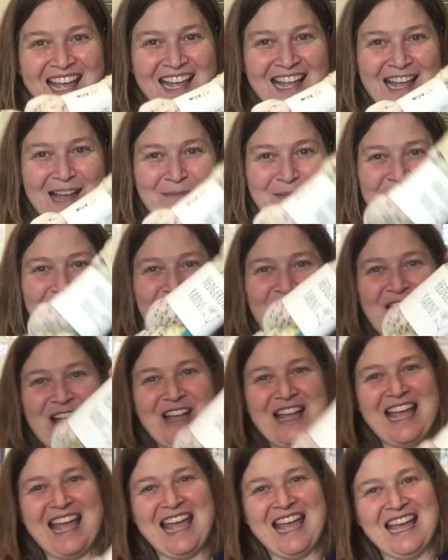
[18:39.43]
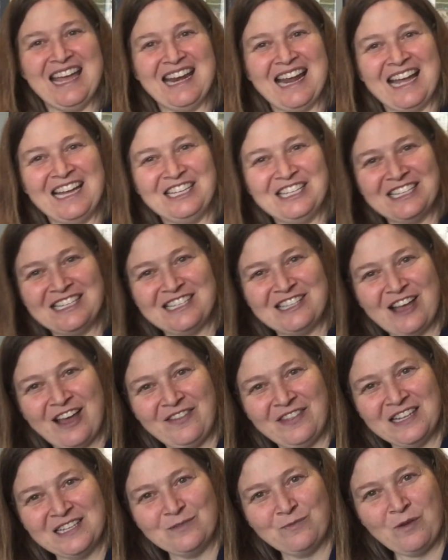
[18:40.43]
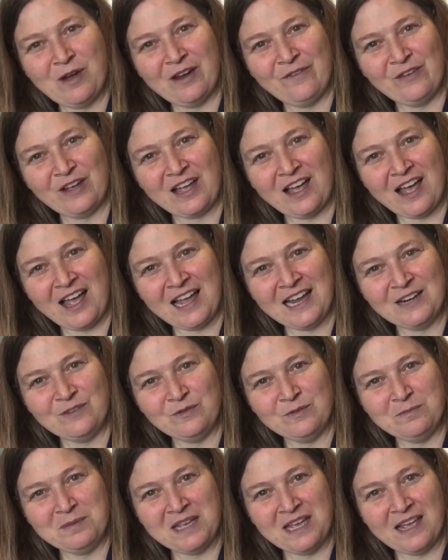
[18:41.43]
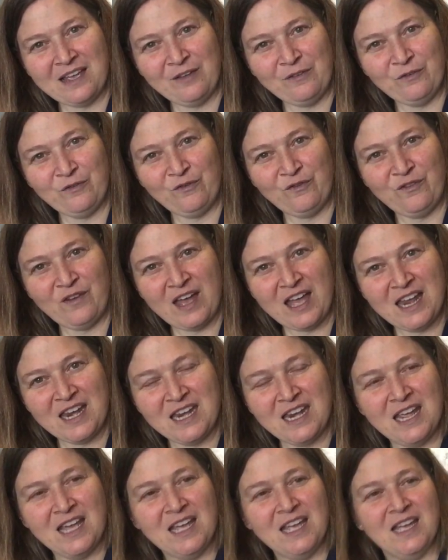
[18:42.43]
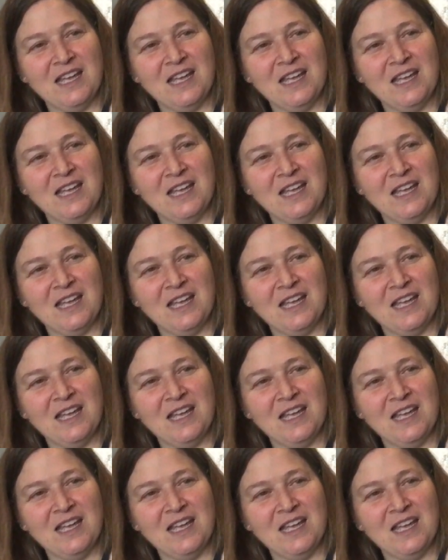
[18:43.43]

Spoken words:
come along, and I just thought this one of a kind would be a fun,